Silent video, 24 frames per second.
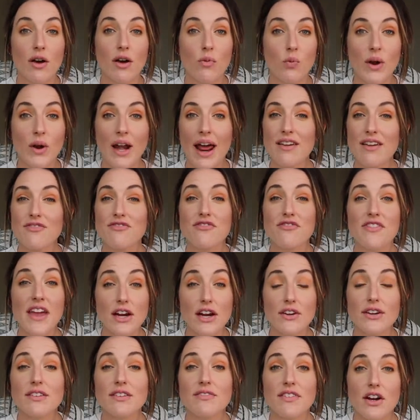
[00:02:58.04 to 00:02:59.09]
when I
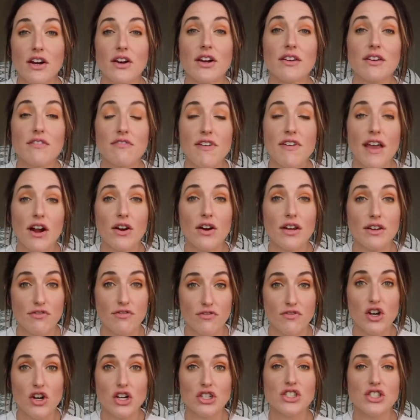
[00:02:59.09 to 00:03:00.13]
very, very, very
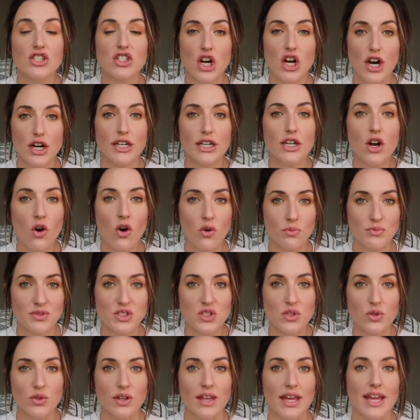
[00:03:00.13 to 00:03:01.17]
first started
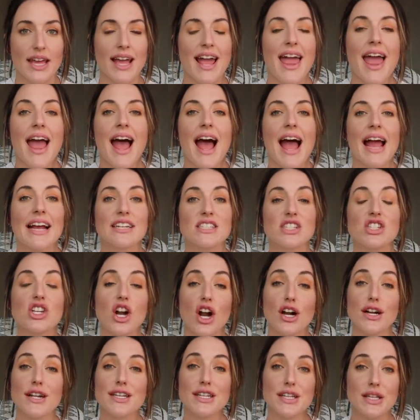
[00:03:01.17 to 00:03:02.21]
homeschooling, I
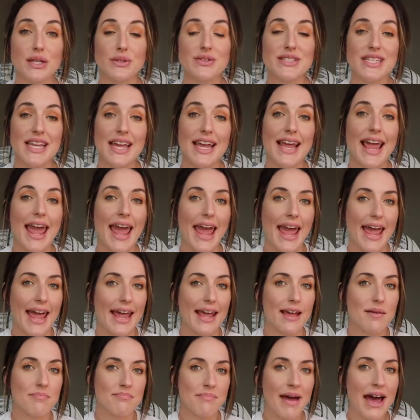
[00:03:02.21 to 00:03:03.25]
started using
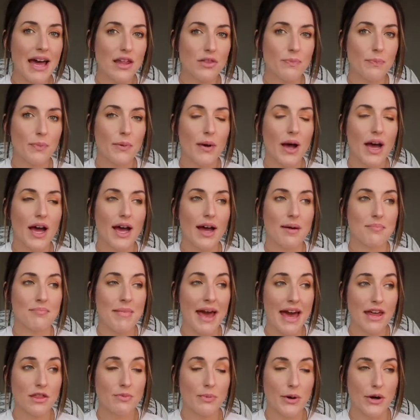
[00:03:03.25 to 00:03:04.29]
a math, uh, math